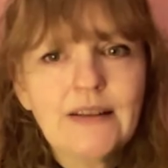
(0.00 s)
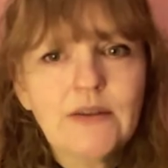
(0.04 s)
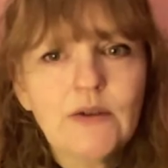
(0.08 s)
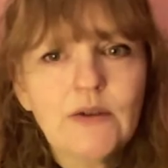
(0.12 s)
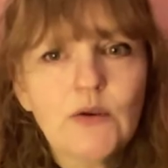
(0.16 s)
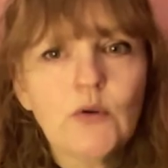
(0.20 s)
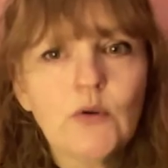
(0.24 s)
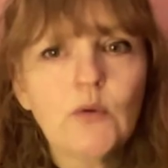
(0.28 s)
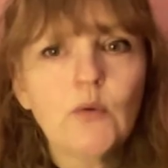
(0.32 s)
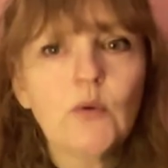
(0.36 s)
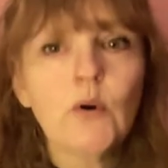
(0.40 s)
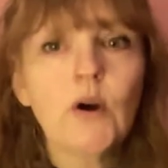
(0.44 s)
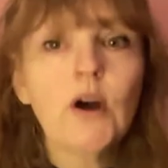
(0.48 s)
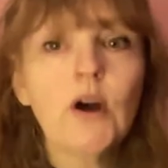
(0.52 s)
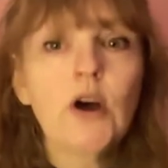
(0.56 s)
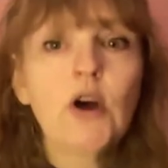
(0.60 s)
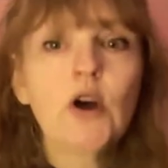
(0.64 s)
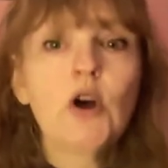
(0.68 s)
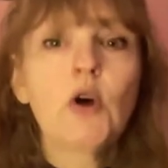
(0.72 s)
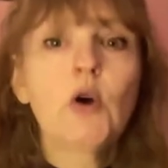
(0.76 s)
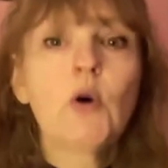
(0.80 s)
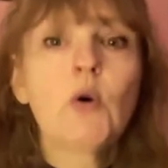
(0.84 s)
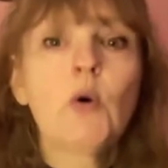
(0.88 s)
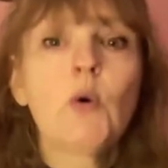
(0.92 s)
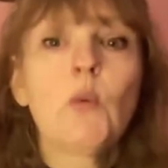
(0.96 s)
So
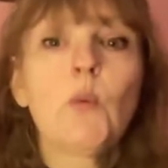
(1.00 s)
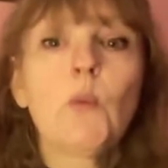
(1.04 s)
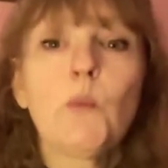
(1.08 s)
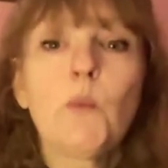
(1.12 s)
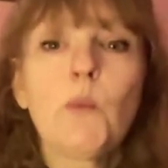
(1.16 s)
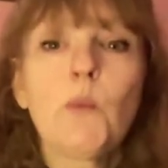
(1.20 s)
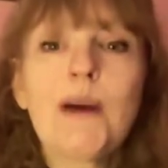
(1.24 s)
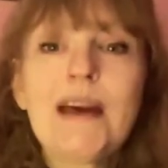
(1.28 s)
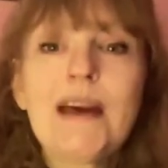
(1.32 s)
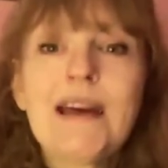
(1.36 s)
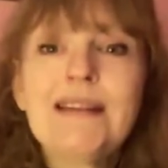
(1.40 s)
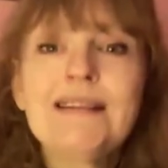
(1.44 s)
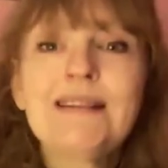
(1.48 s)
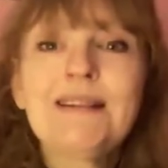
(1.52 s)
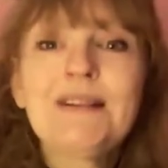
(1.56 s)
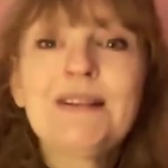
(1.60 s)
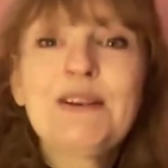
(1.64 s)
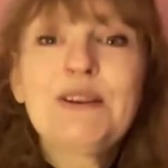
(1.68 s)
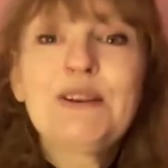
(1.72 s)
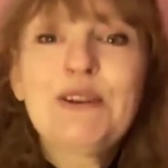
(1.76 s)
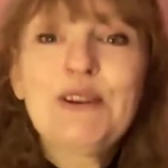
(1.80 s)
it's